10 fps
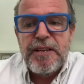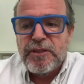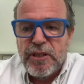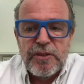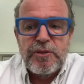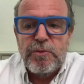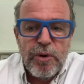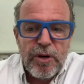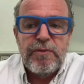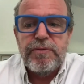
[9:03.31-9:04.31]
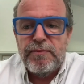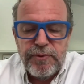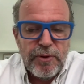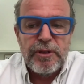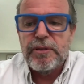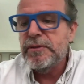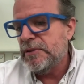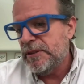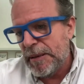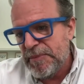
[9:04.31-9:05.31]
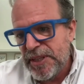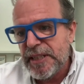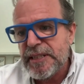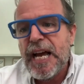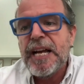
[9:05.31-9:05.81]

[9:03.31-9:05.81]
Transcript: you would like to work for some years.